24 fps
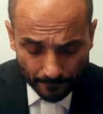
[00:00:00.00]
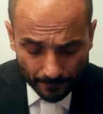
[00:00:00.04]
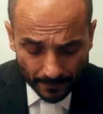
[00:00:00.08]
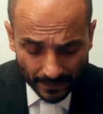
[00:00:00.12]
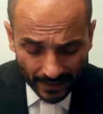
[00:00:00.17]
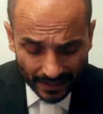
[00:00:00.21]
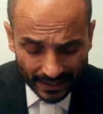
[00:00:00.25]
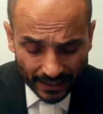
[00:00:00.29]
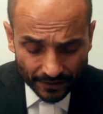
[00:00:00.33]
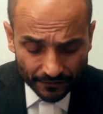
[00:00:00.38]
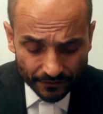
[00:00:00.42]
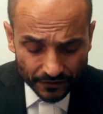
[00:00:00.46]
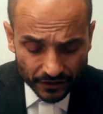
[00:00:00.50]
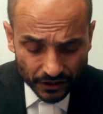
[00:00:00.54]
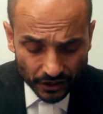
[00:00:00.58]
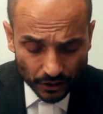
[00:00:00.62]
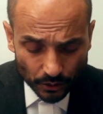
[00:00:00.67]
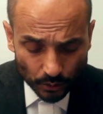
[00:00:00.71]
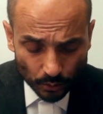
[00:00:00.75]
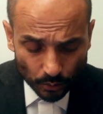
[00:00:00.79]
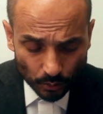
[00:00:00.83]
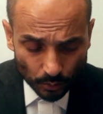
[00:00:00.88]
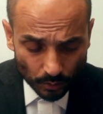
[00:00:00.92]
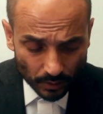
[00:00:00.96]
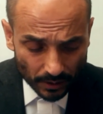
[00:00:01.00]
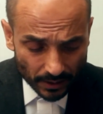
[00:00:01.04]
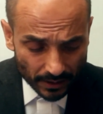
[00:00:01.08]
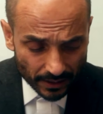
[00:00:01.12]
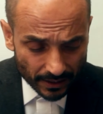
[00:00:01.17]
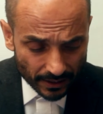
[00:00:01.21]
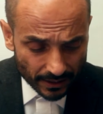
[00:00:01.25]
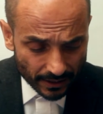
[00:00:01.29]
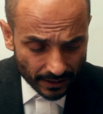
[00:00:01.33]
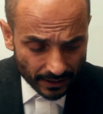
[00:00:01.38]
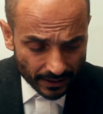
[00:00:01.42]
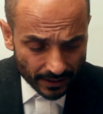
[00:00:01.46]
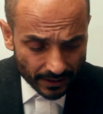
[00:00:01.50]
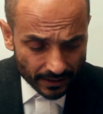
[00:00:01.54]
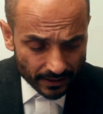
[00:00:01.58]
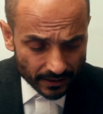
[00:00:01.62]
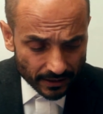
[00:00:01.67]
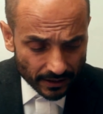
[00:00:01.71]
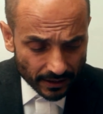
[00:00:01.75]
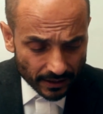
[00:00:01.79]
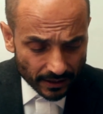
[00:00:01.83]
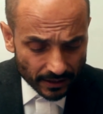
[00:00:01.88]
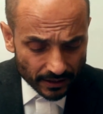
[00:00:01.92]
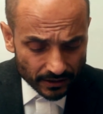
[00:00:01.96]
give to
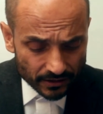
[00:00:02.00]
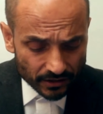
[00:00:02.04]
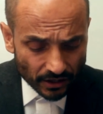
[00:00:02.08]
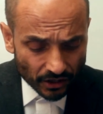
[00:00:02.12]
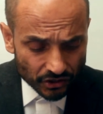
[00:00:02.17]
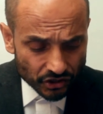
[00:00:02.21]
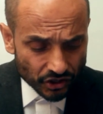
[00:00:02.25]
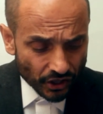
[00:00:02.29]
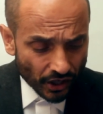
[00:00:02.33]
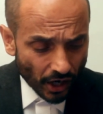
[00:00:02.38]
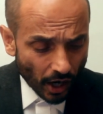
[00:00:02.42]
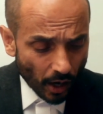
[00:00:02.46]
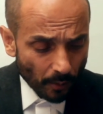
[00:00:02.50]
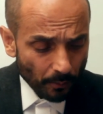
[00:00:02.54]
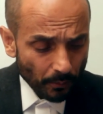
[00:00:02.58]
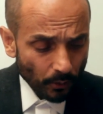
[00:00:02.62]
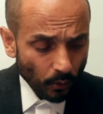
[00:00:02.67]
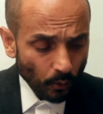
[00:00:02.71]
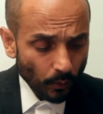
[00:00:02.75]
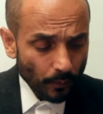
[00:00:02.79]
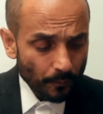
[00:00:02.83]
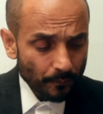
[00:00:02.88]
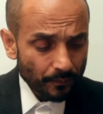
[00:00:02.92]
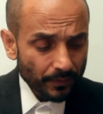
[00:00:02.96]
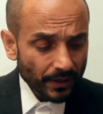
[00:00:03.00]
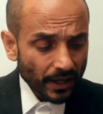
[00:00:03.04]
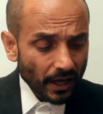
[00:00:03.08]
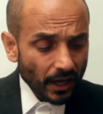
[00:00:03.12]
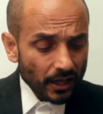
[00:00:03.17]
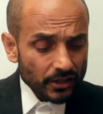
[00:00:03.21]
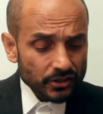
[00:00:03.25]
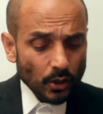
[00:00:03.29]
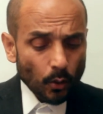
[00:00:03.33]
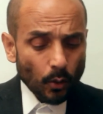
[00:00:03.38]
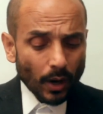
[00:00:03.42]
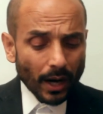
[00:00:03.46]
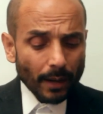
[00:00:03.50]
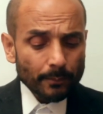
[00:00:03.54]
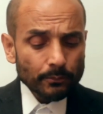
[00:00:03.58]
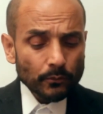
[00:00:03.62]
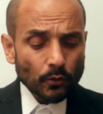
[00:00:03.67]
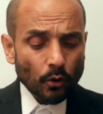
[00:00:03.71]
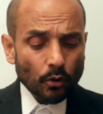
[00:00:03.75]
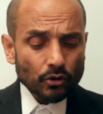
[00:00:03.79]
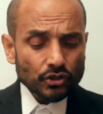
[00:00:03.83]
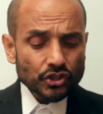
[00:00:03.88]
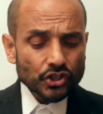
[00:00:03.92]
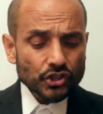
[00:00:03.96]
such a couple? So I'm
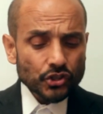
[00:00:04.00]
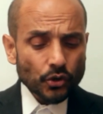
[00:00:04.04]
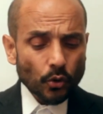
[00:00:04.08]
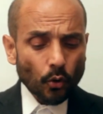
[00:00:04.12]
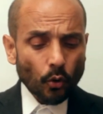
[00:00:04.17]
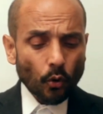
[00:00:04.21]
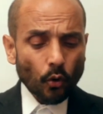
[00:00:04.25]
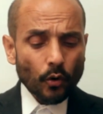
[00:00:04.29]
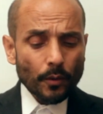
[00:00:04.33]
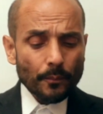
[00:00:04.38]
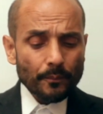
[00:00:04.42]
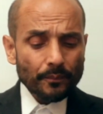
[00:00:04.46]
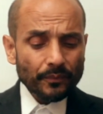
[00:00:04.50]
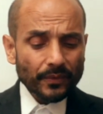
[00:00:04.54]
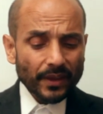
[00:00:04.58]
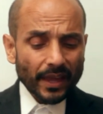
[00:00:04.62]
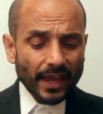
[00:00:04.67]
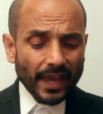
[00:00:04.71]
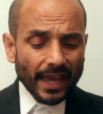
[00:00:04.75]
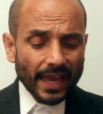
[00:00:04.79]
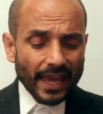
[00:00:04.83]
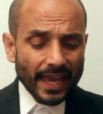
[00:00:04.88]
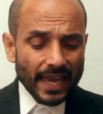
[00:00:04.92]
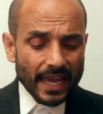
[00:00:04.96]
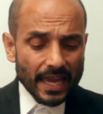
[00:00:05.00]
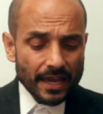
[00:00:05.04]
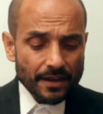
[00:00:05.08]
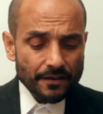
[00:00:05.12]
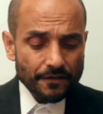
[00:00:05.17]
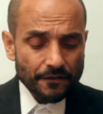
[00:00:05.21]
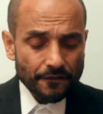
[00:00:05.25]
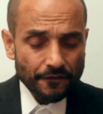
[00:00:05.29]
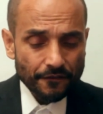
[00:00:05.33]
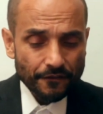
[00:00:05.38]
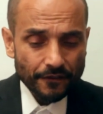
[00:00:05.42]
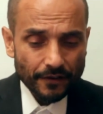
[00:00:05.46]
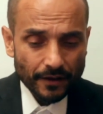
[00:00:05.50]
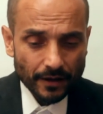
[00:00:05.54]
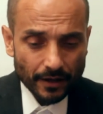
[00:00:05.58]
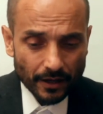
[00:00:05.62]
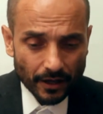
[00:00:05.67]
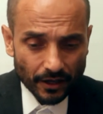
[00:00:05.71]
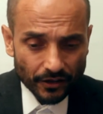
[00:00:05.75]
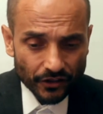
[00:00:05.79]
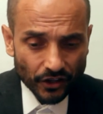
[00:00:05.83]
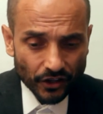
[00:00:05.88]
not sure if the